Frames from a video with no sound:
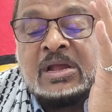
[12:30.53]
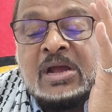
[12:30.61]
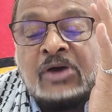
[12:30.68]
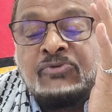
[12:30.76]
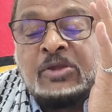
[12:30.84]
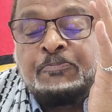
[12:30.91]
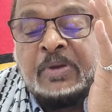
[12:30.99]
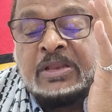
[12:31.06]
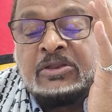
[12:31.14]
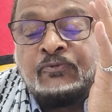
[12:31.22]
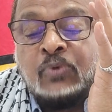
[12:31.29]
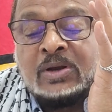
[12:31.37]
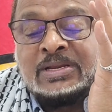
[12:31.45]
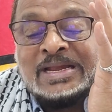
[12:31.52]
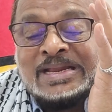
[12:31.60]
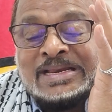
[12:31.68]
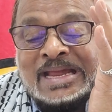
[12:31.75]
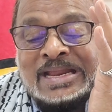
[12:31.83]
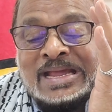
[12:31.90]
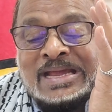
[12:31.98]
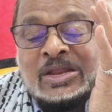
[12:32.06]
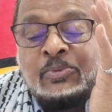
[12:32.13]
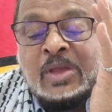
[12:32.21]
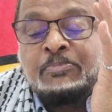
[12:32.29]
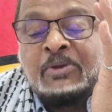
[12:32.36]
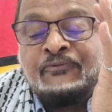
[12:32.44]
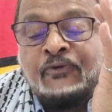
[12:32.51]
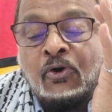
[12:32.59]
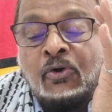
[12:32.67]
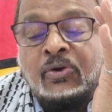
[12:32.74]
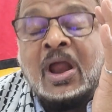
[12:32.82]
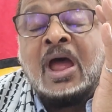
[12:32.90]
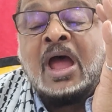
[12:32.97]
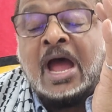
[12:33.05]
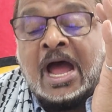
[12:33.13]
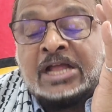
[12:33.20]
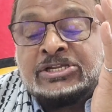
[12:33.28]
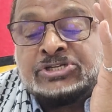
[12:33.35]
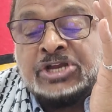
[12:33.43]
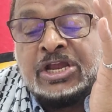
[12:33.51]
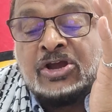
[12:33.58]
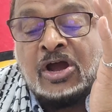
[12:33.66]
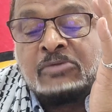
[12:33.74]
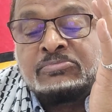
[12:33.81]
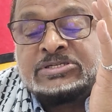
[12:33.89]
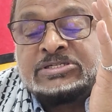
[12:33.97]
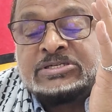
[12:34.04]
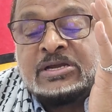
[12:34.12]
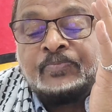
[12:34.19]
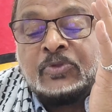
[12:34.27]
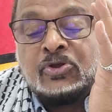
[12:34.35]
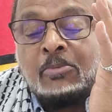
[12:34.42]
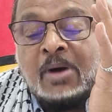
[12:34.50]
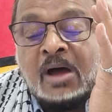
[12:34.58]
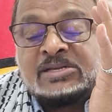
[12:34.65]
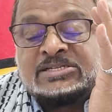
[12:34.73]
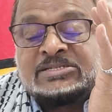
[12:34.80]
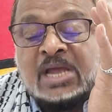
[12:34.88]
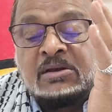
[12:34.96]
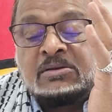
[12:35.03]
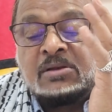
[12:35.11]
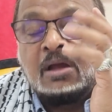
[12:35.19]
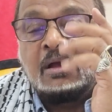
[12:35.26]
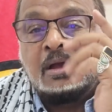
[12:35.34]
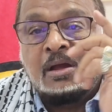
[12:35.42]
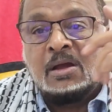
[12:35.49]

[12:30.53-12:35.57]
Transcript: a repeat of what he did the week before at GECOM's command center.